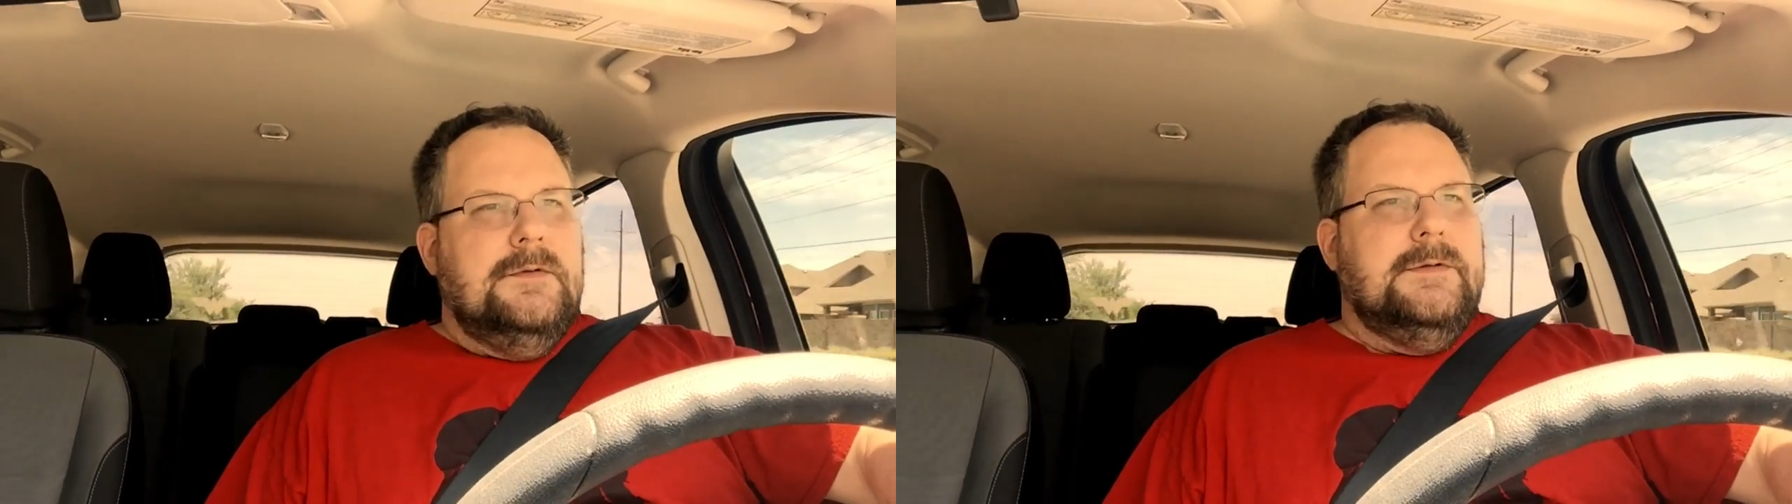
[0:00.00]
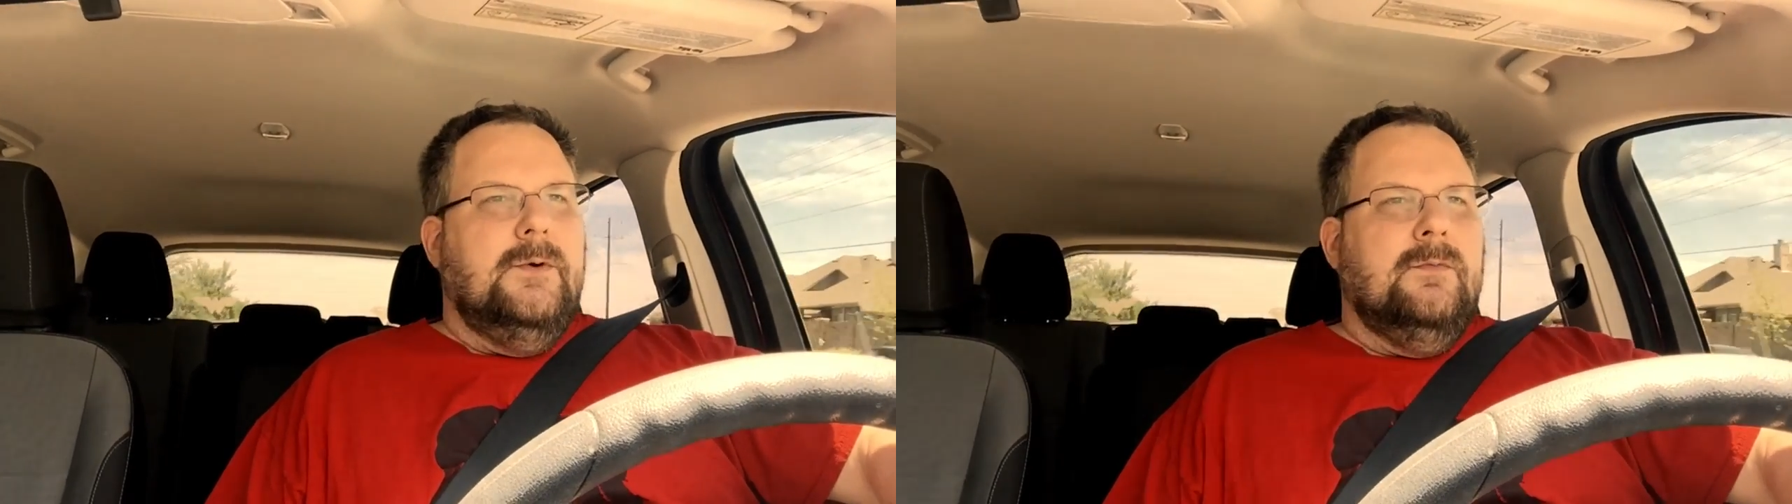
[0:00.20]

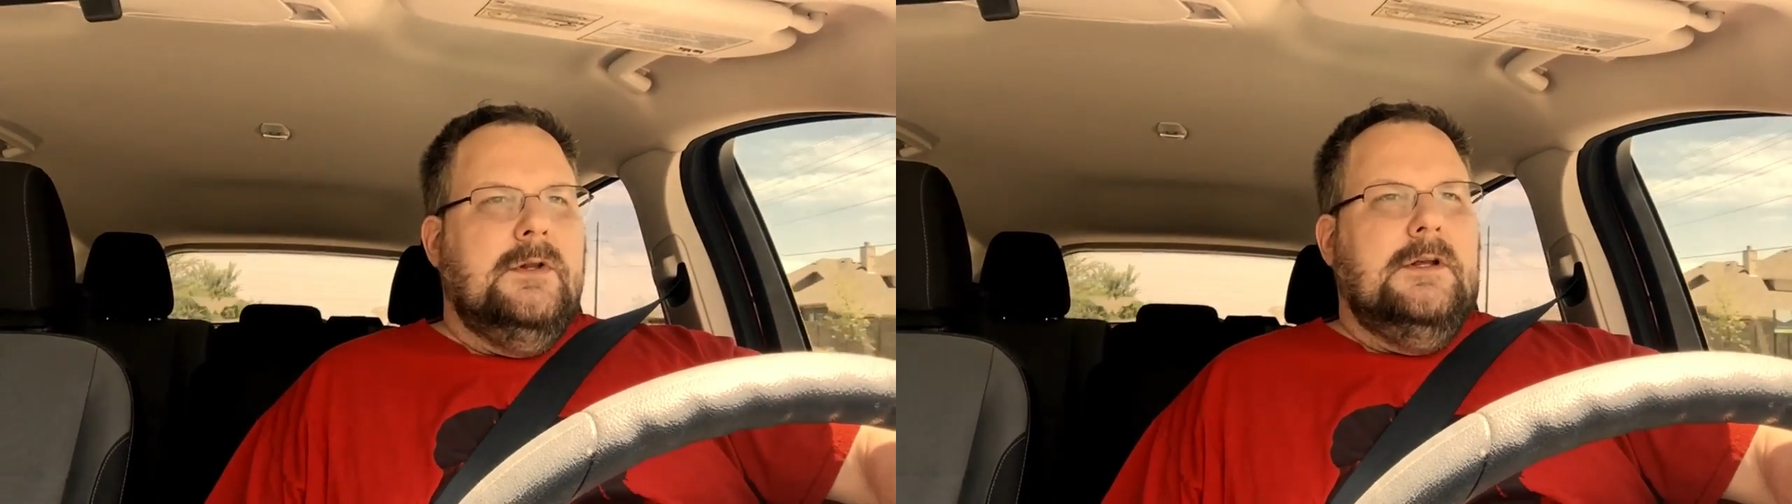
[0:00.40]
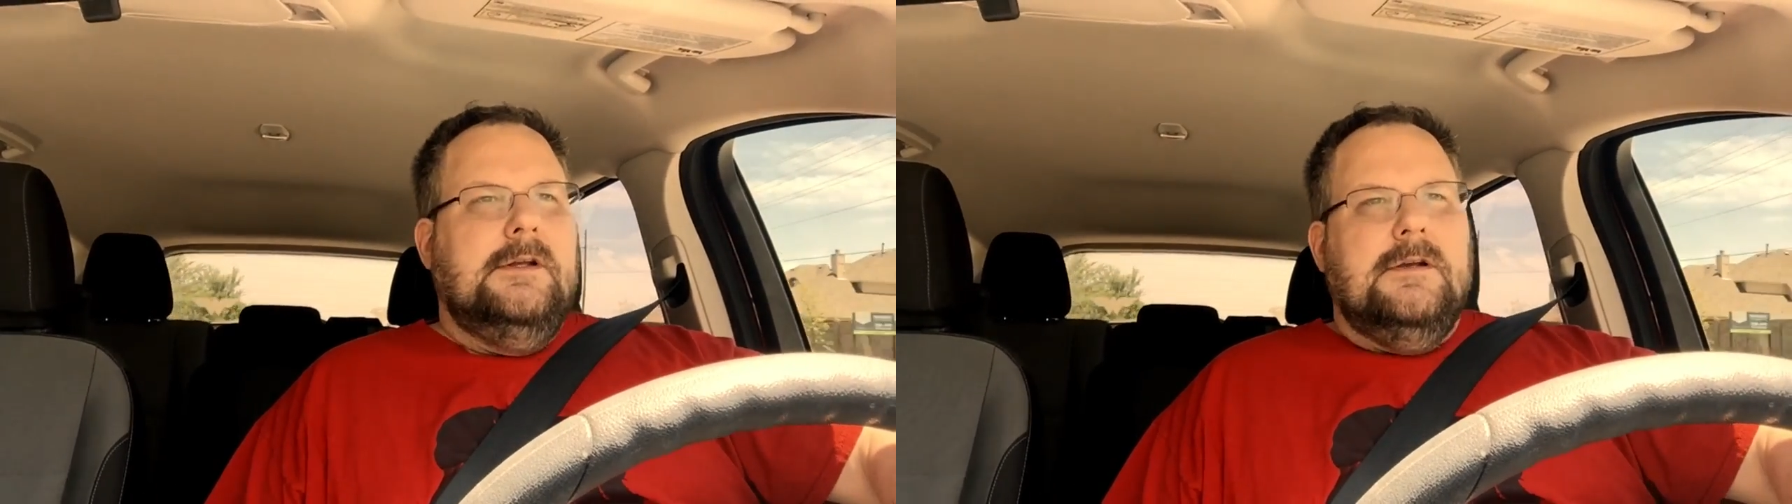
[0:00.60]
so
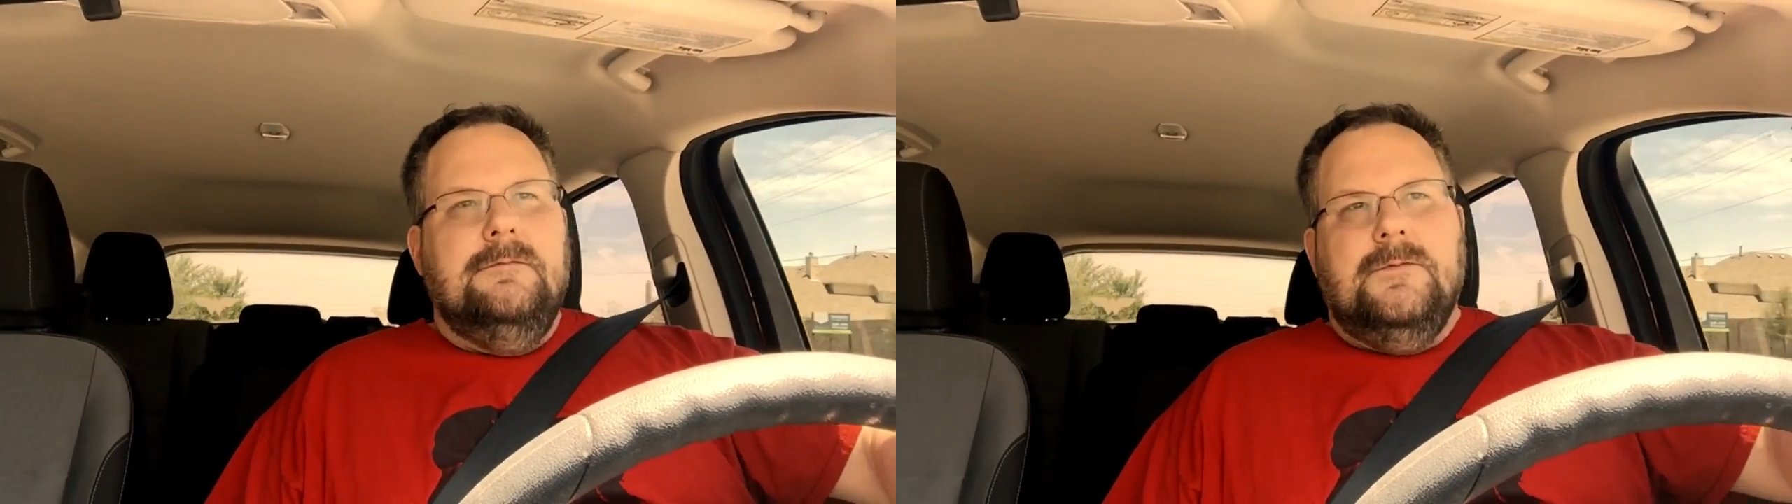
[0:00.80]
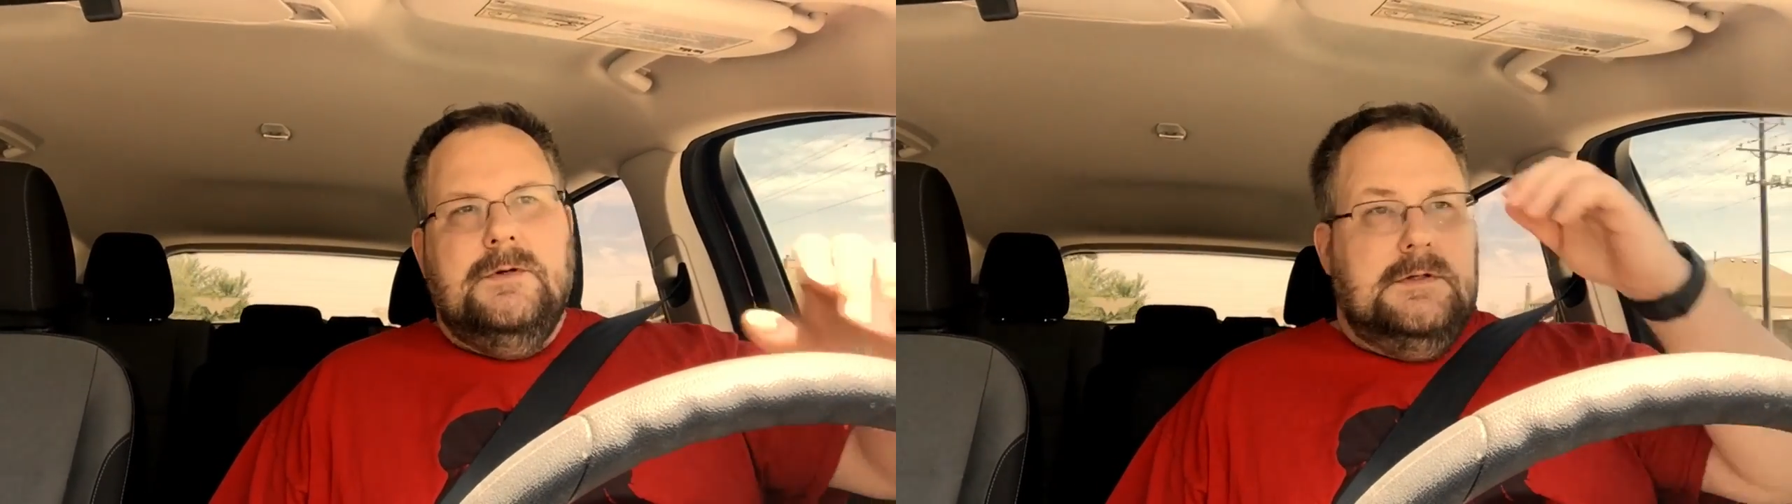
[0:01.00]
really
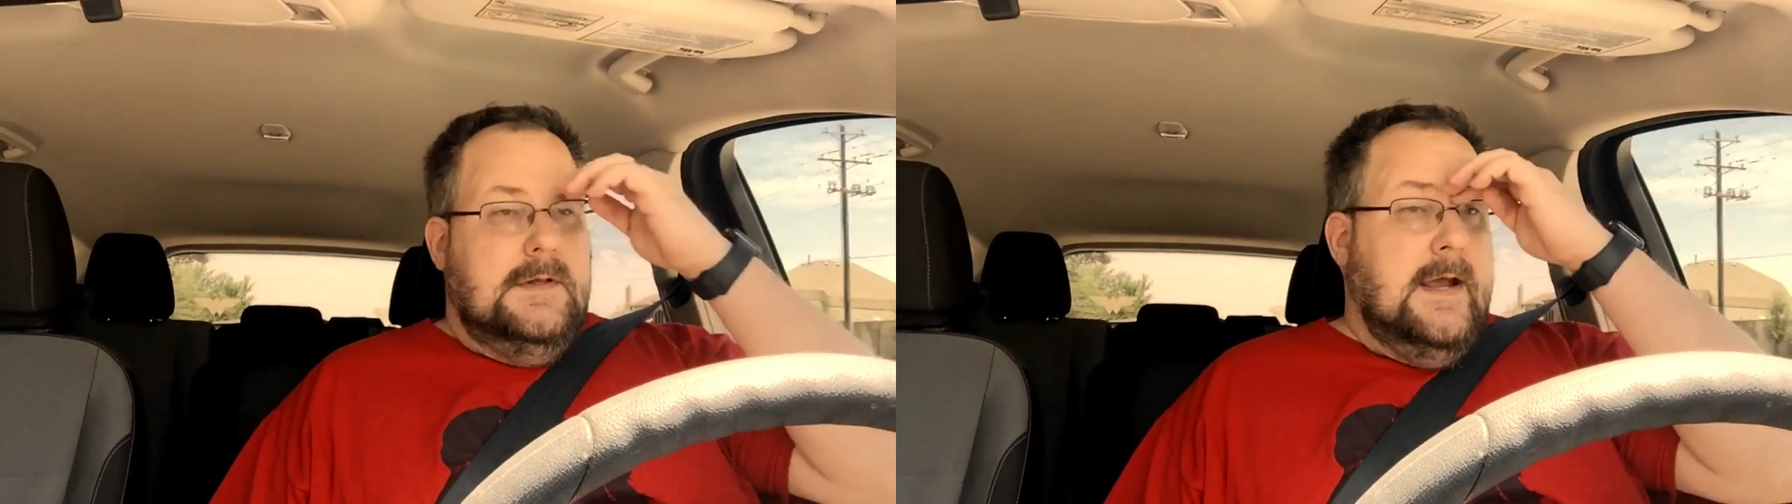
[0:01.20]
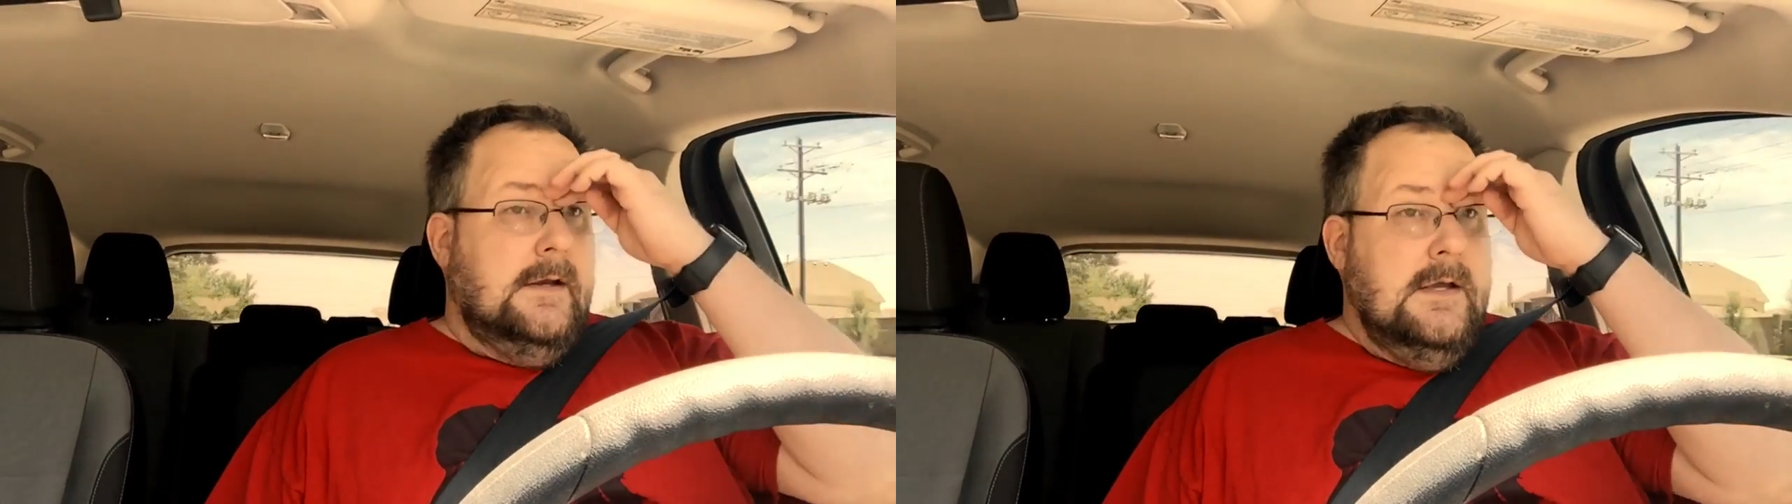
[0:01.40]
looking forward to
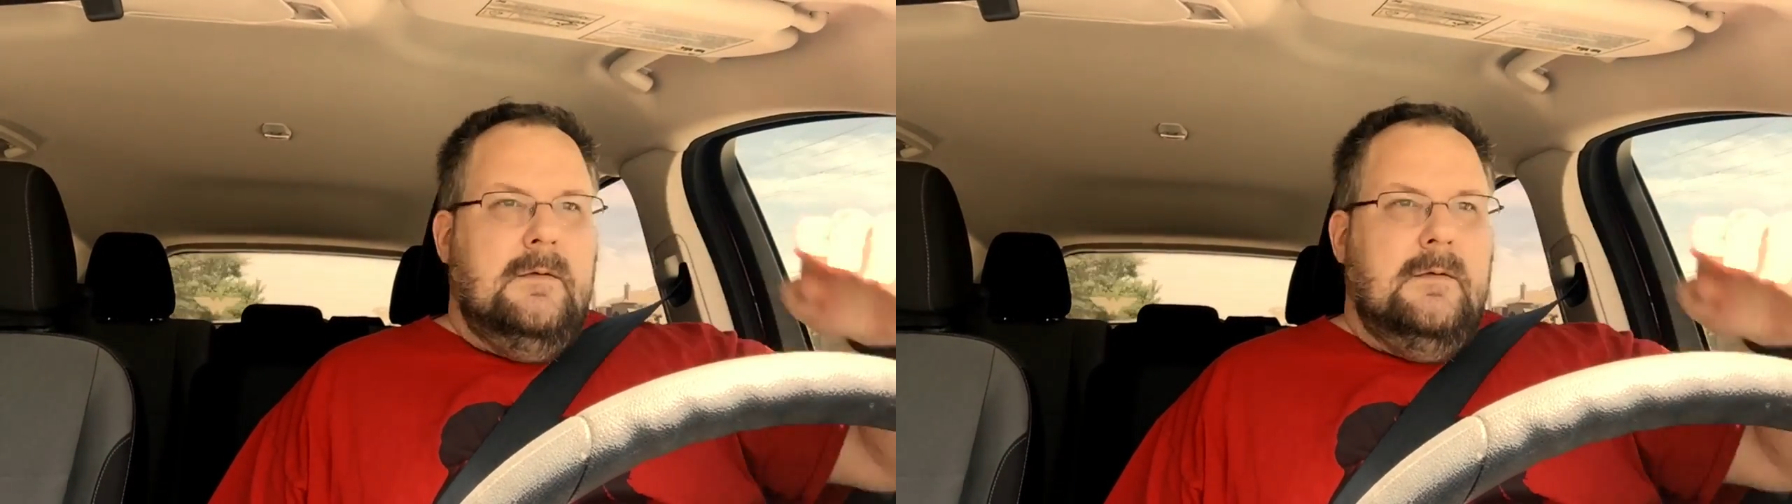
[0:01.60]
that.